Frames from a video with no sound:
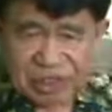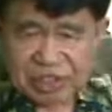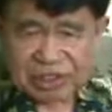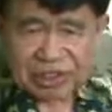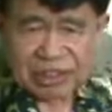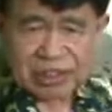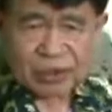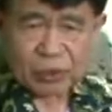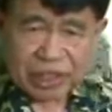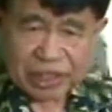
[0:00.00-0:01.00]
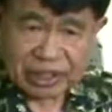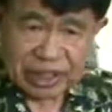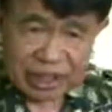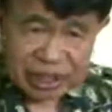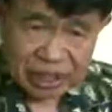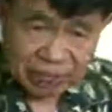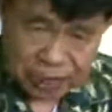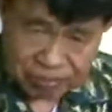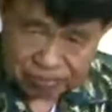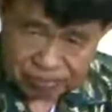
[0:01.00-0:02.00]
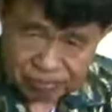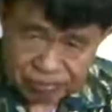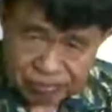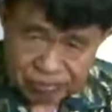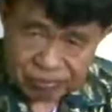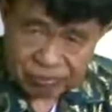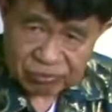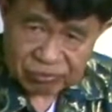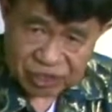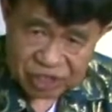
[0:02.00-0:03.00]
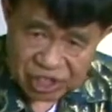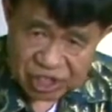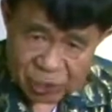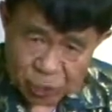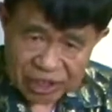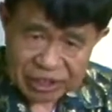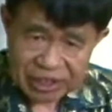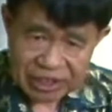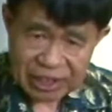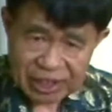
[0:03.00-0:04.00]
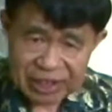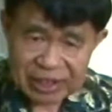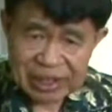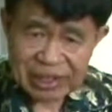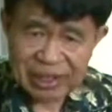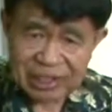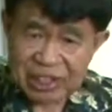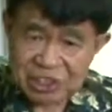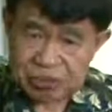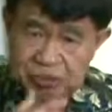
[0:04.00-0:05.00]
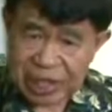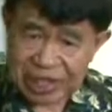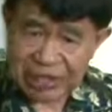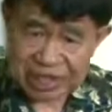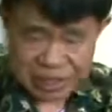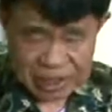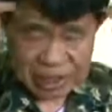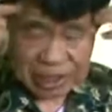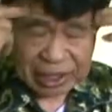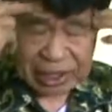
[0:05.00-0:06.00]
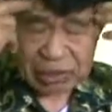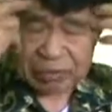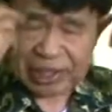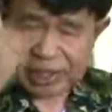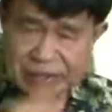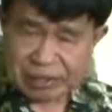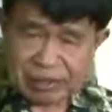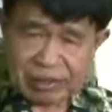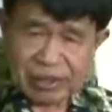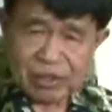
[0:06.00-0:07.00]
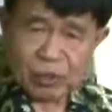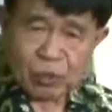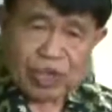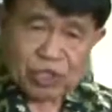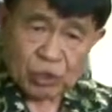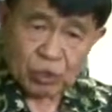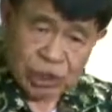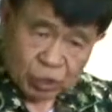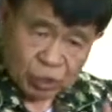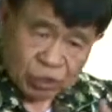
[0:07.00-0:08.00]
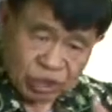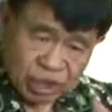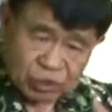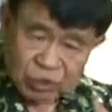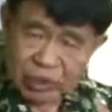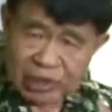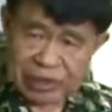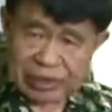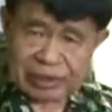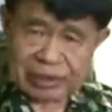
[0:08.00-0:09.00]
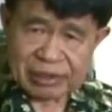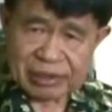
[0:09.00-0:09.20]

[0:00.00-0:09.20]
years, where did God came from? This is the one that God did not inspire us in our mind. Why should we continue doing like that?